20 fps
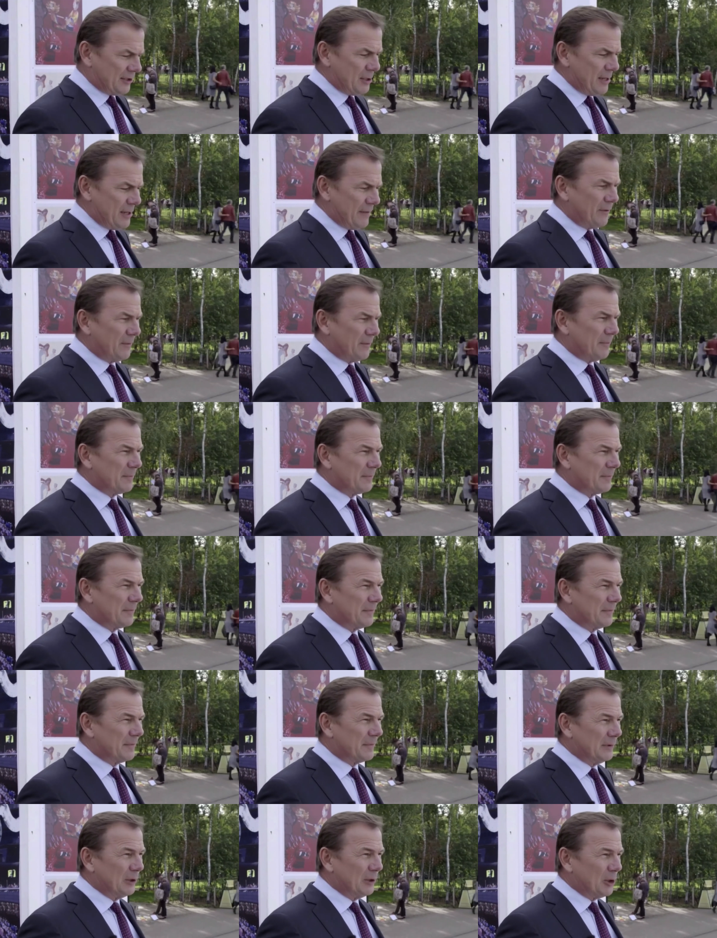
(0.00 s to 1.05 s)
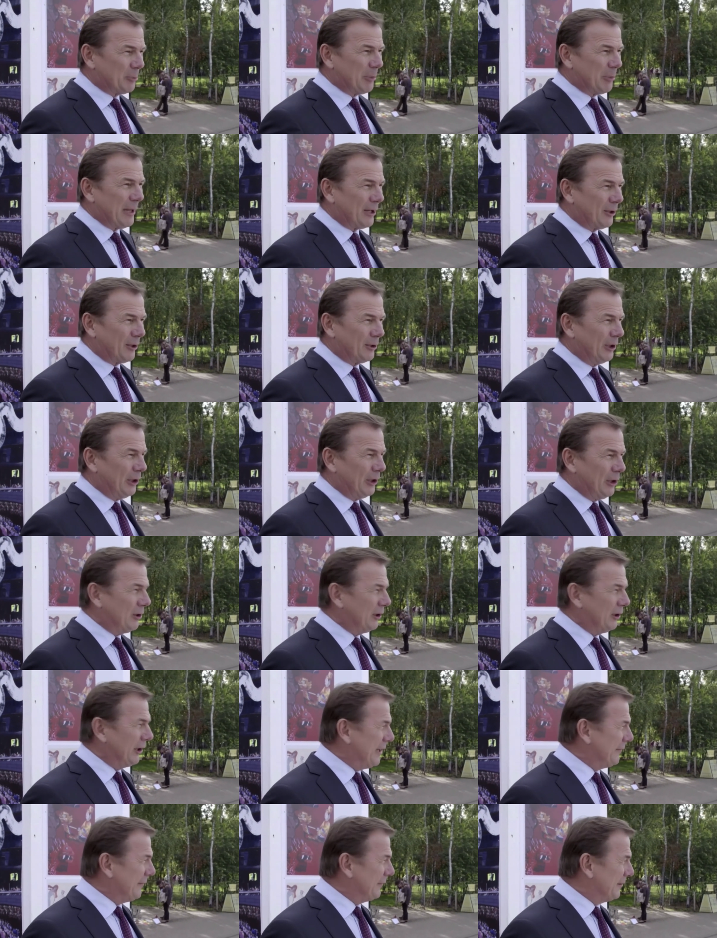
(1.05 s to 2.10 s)
Do you ever look back on a long
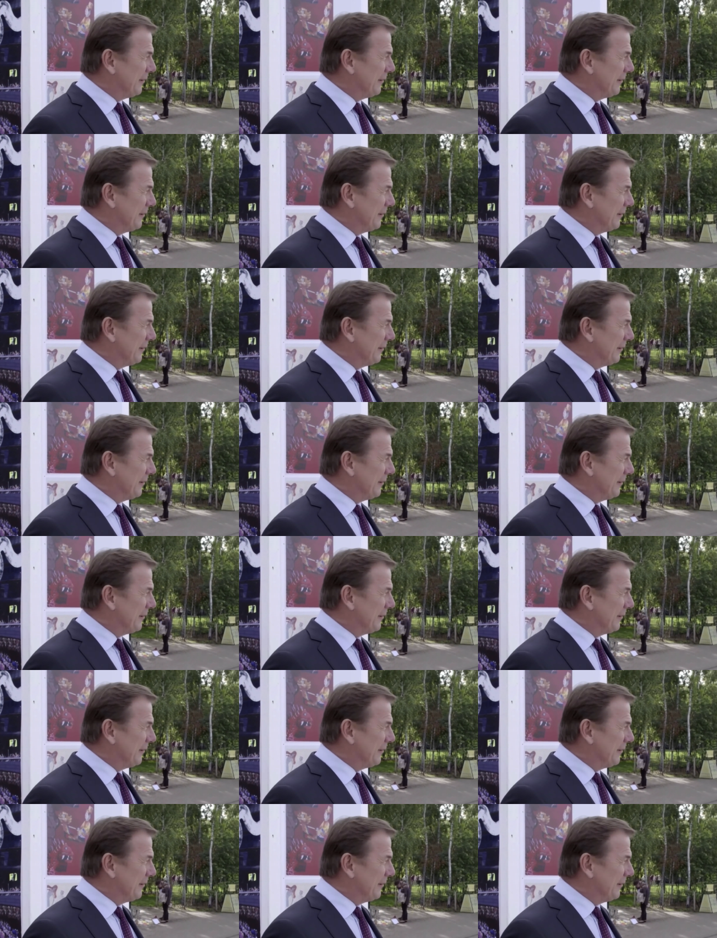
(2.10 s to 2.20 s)
life